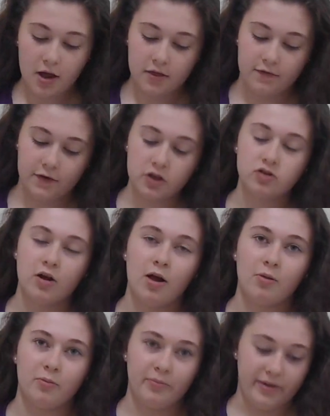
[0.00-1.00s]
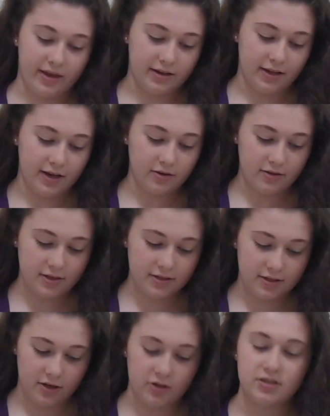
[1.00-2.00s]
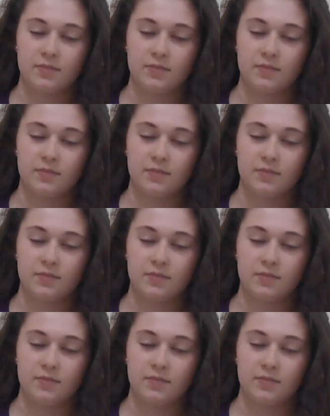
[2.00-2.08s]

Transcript: The first trial will begin later this year,